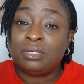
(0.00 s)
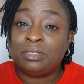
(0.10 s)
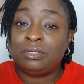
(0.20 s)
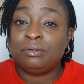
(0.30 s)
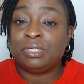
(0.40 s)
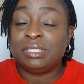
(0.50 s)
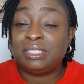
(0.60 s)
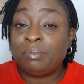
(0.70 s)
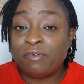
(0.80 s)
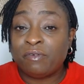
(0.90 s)
a
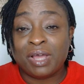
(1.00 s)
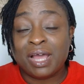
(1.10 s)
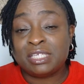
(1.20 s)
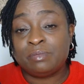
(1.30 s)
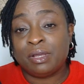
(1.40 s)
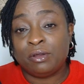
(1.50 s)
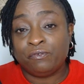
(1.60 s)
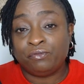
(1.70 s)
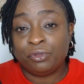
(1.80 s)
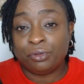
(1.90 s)
tip of the iceberg
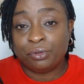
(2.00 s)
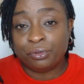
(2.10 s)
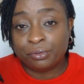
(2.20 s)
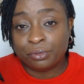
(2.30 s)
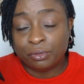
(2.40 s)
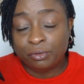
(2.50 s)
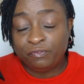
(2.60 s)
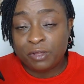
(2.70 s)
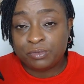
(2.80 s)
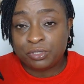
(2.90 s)
of the
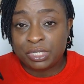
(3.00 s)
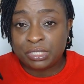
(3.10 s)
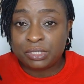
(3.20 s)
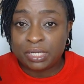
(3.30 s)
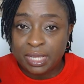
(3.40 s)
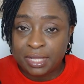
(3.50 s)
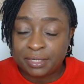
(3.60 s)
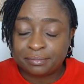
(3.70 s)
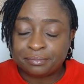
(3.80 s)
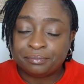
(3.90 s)
verbs you need to
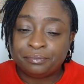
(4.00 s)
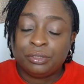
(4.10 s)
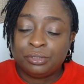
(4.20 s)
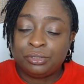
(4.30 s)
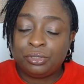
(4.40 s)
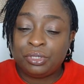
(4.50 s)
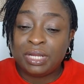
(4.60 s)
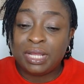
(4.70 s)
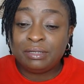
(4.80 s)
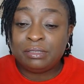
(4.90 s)
learn. So you
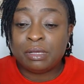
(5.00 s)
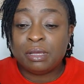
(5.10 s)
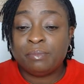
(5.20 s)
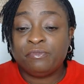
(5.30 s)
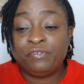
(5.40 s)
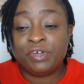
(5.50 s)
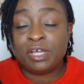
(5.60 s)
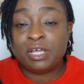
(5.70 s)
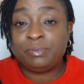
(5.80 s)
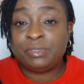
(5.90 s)
learn
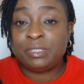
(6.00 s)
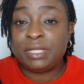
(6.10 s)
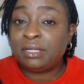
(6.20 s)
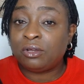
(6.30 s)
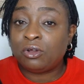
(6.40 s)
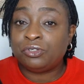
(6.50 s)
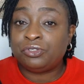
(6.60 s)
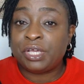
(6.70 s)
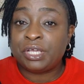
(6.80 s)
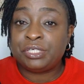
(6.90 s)
verbs, learn the
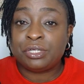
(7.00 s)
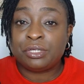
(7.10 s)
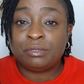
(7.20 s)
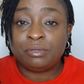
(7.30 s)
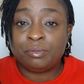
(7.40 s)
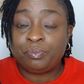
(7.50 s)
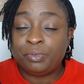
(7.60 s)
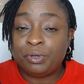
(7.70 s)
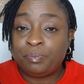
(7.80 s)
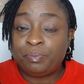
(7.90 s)
conjugation,
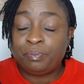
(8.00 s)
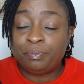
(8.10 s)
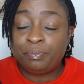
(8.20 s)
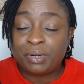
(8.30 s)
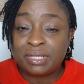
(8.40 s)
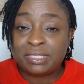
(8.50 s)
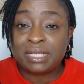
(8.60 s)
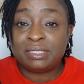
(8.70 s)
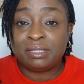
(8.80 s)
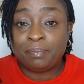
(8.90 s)
the
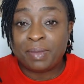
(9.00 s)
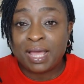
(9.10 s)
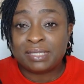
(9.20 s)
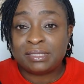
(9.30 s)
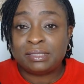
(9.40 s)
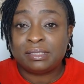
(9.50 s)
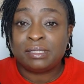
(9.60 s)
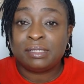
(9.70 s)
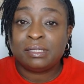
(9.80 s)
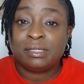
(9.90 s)
present, the past,
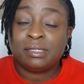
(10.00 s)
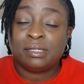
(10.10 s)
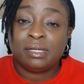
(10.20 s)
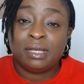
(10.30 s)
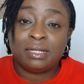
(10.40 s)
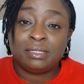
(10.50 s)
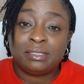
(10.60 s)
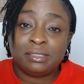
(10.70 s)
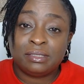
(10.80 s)
and